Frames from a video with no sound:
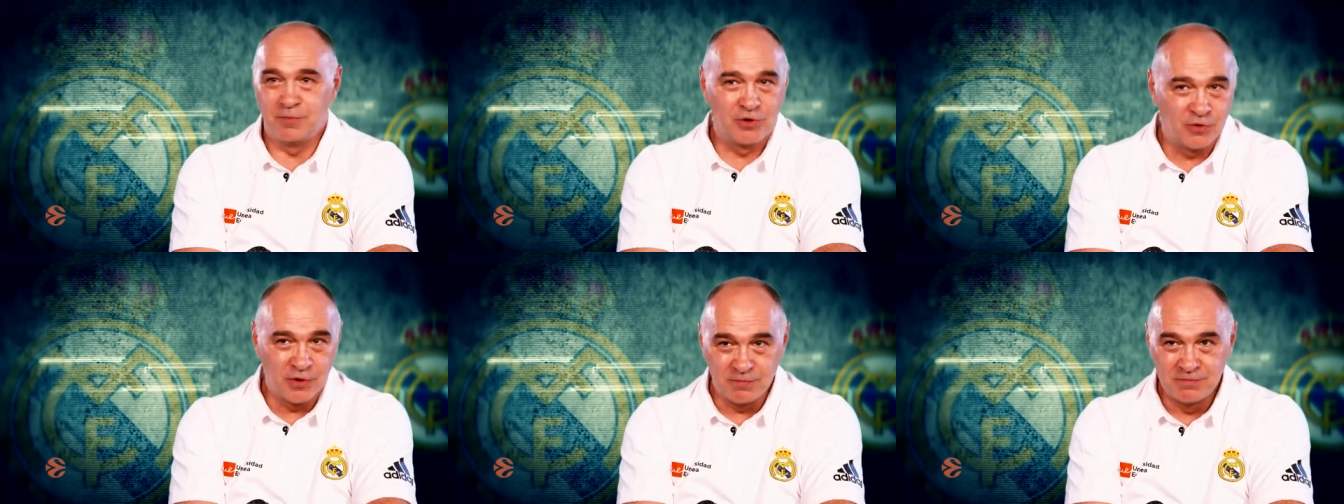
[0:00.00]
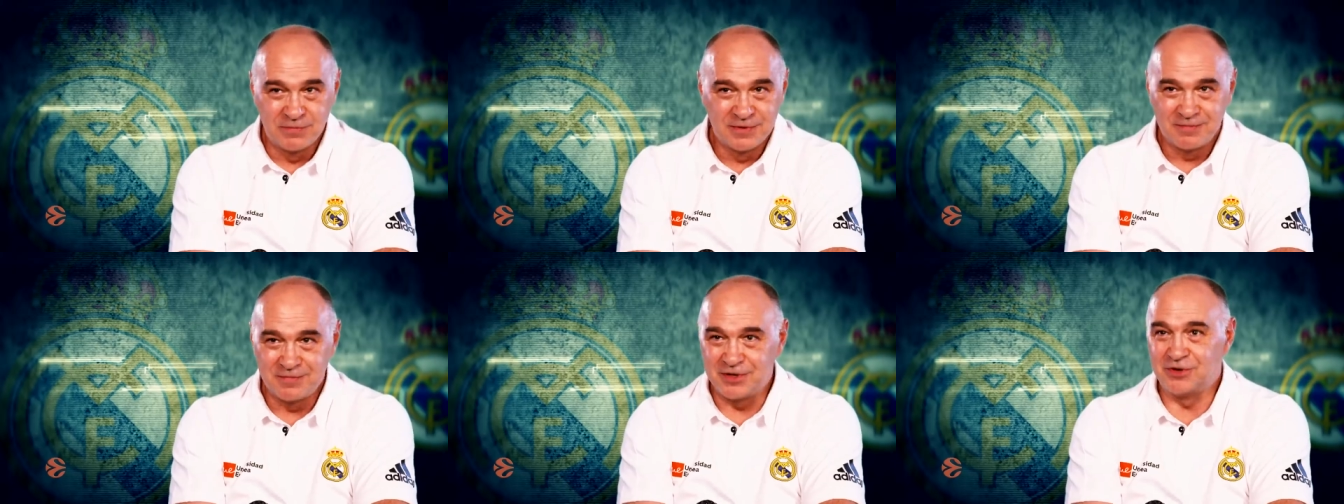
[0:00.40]
to blow them,
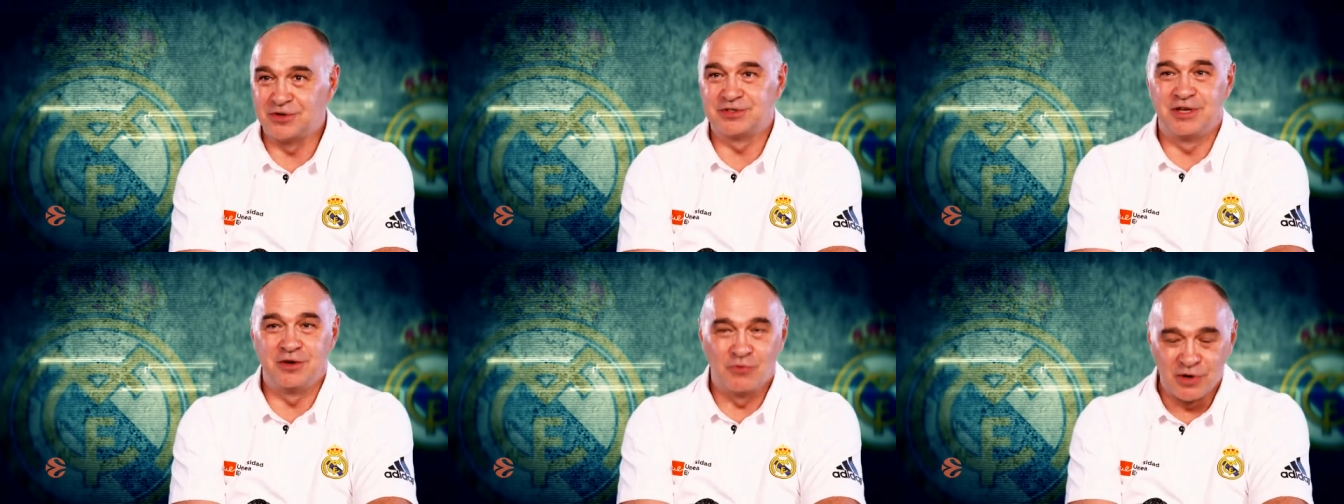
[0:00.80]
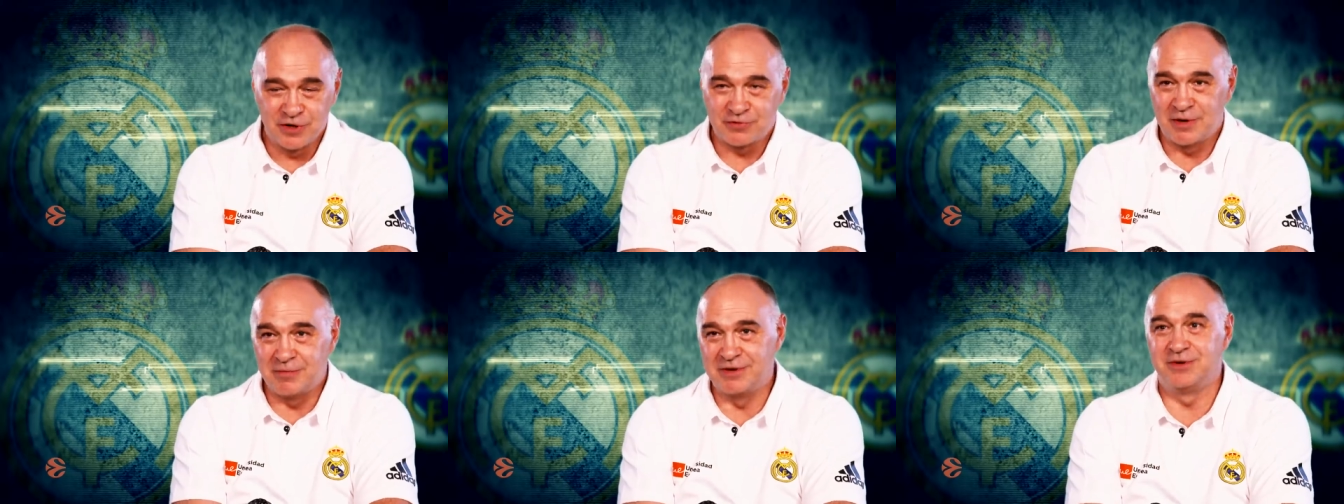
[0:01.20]
because they
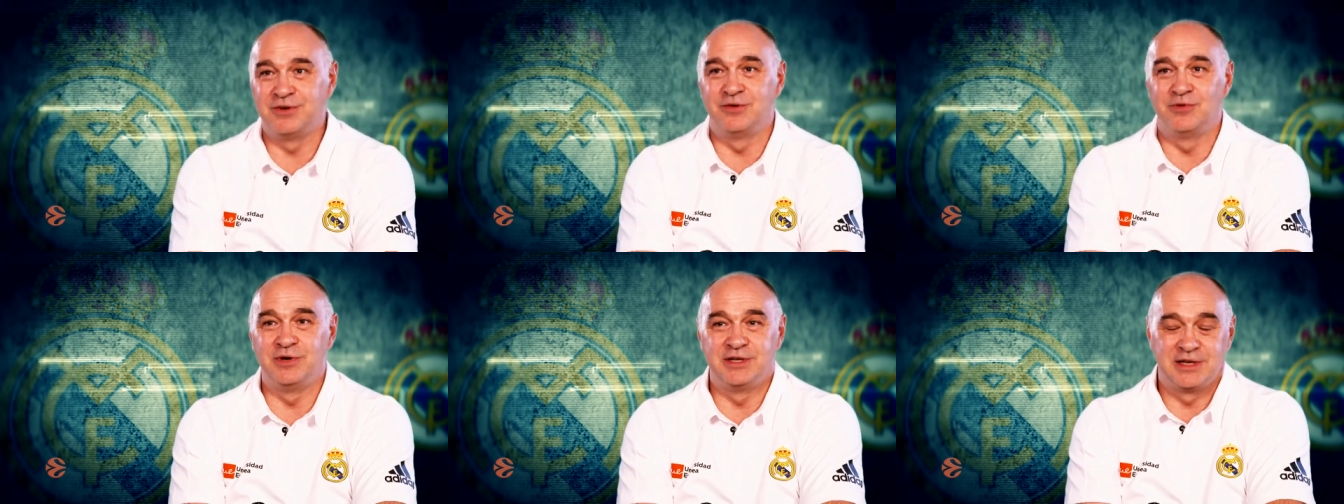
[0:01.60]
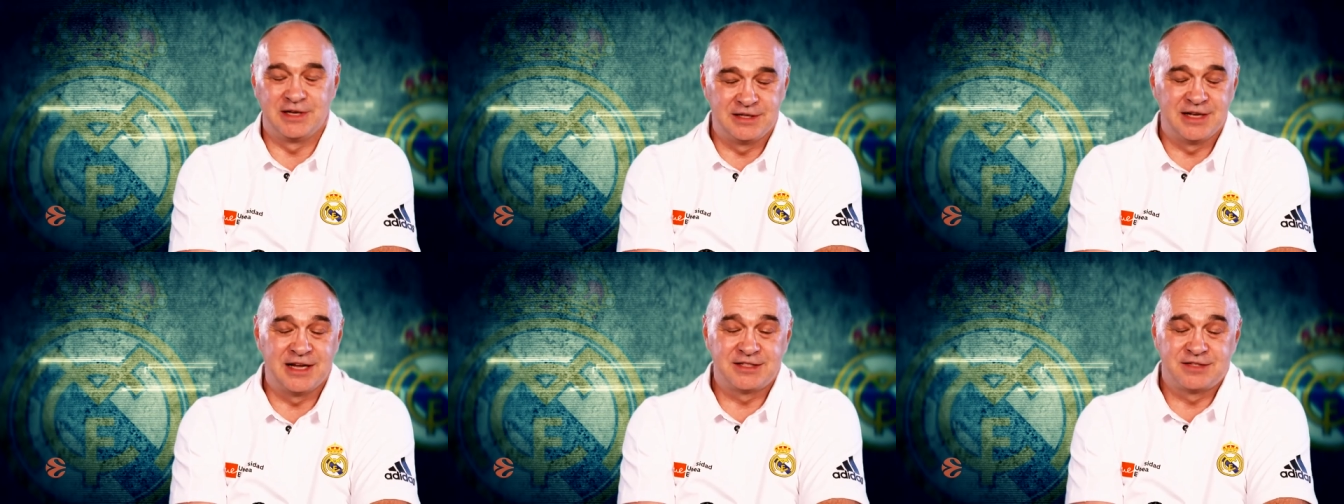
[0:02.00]
want Real Madrid to win,
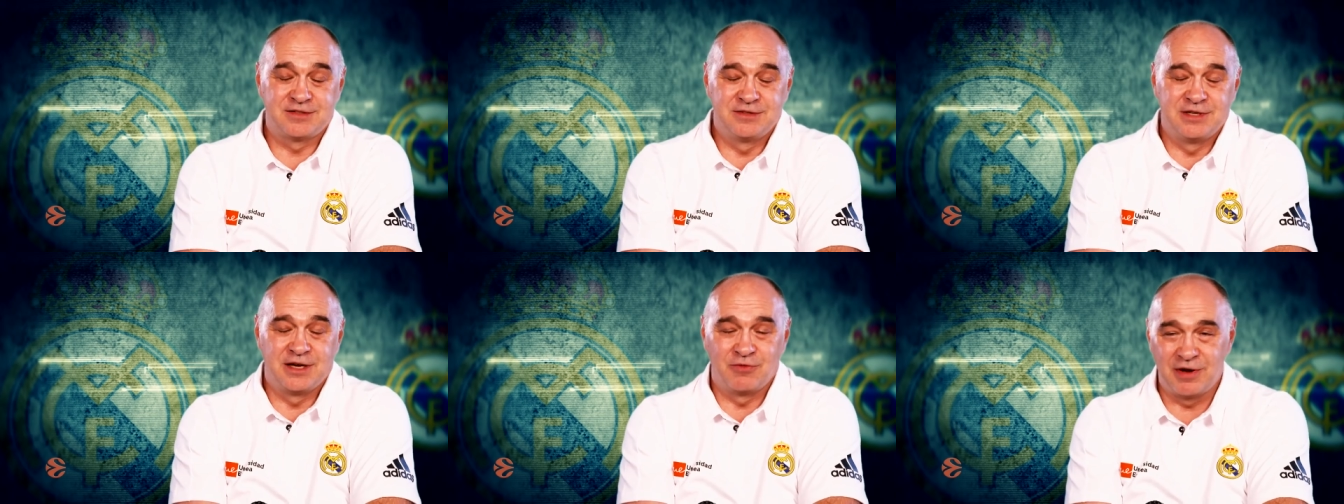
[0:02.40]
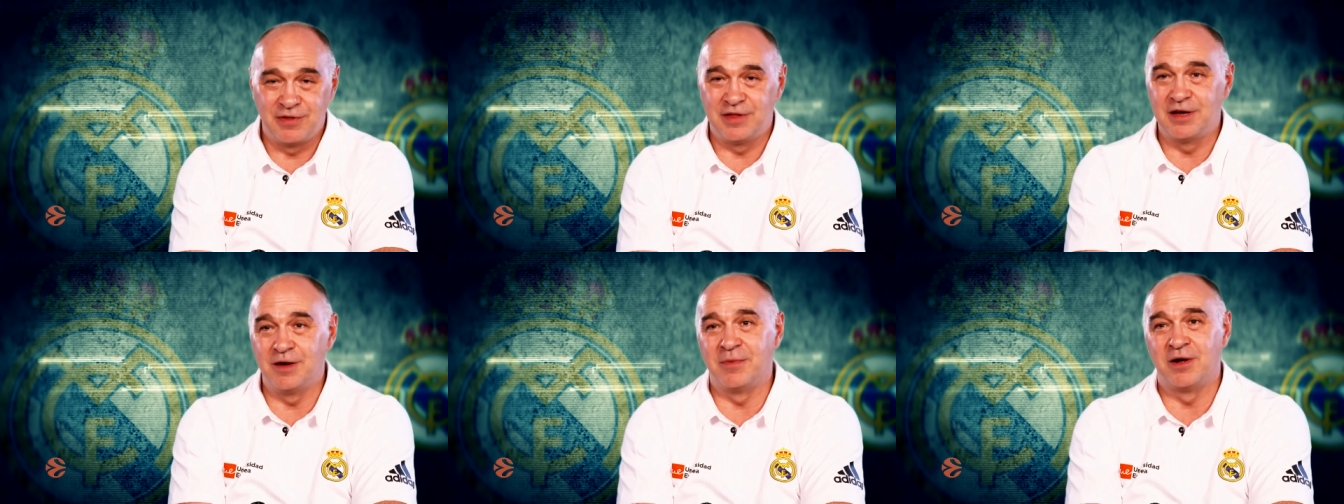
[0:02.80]
and that's the great
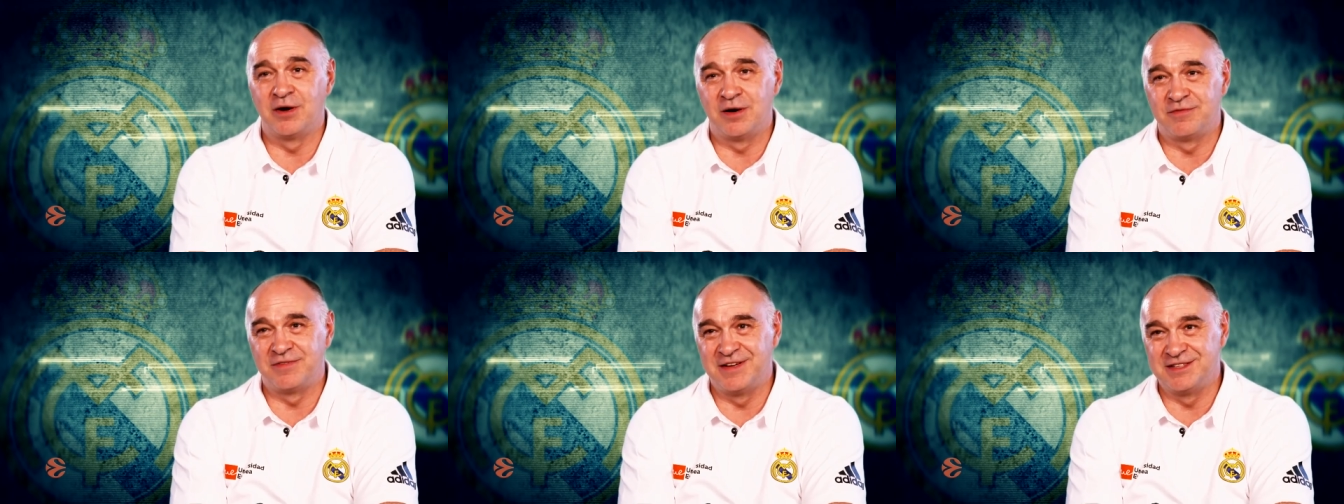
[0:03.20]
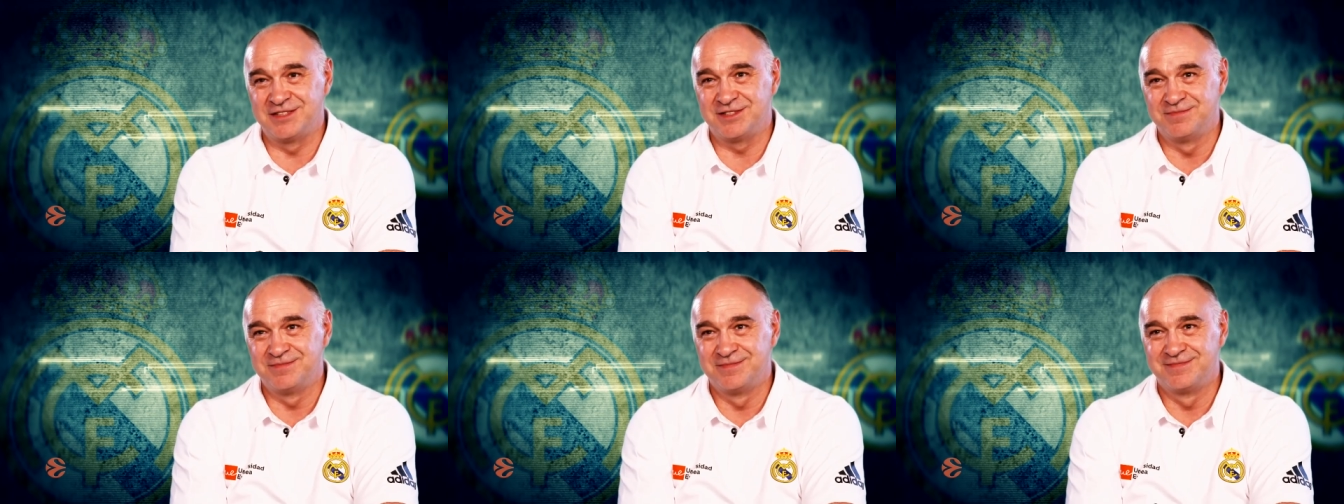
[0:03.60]
thing about our
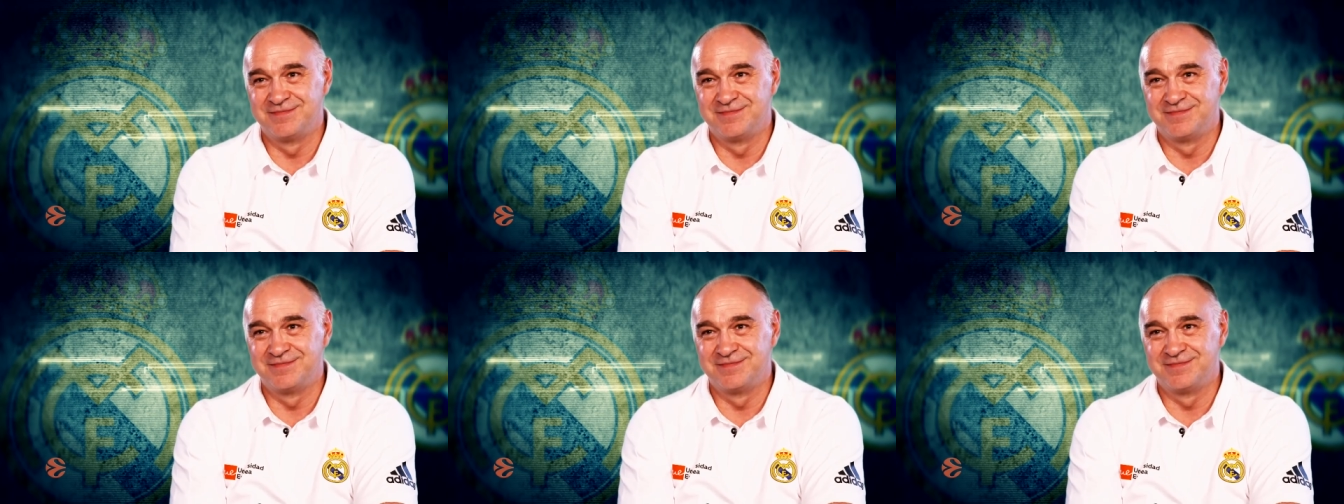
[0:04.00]
fans.